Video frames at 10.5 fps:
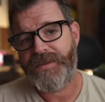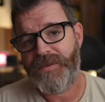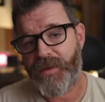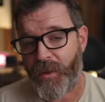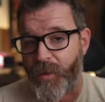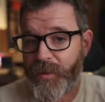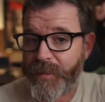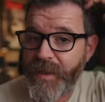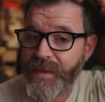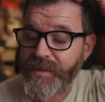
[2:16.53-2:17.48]
So it all
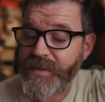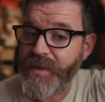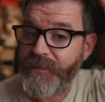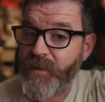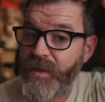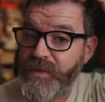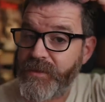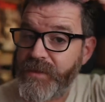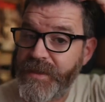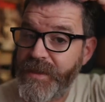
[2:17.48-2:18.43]
depends. If you're
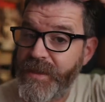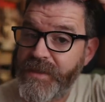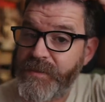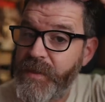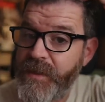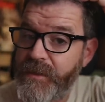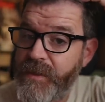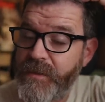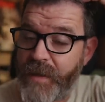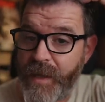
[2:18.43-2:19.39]
interested in a speaker
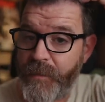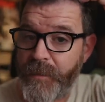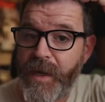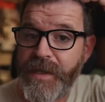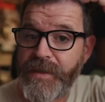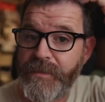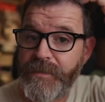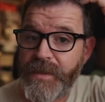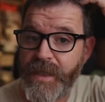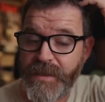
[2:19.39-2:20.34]
though, I would buy
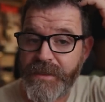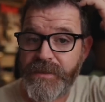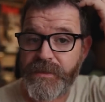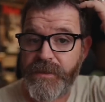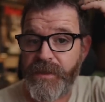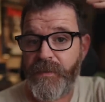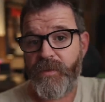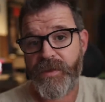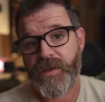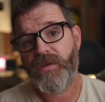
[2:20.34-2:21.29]
them and listen to them
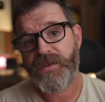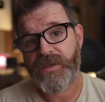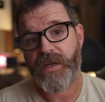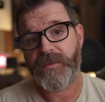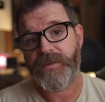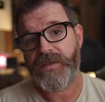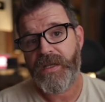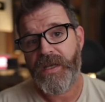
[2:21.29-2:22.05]
with no subs,